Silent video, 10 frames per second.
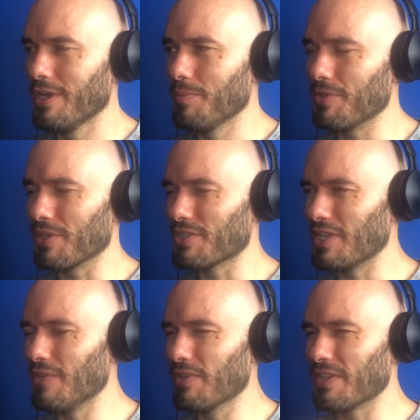Because
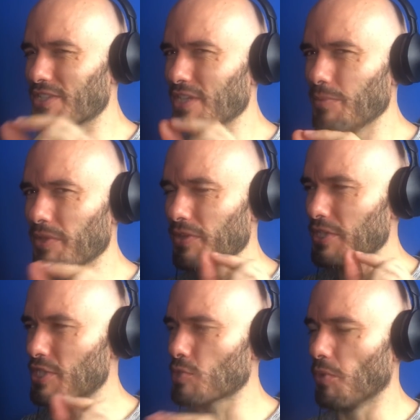even a seemingly
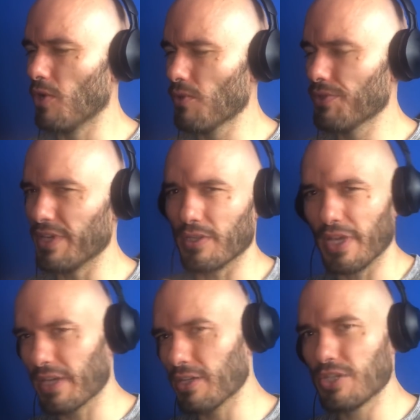small thing
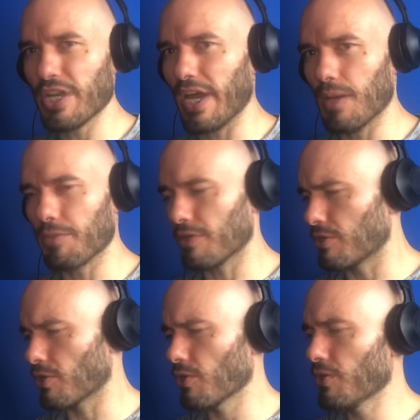like a jab can
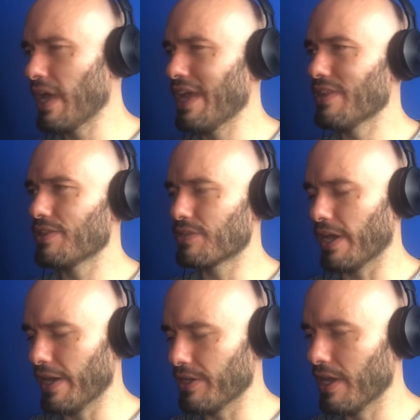turn the
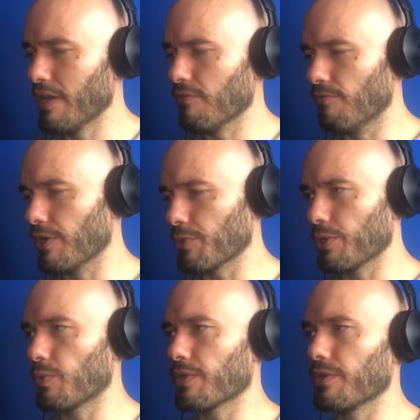tide very
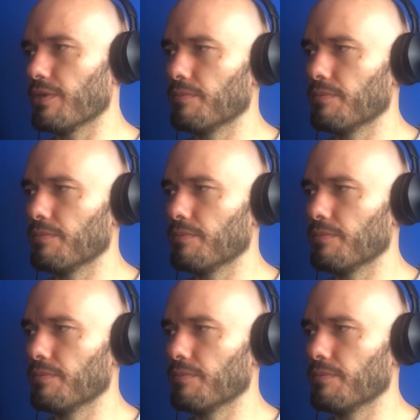quickly.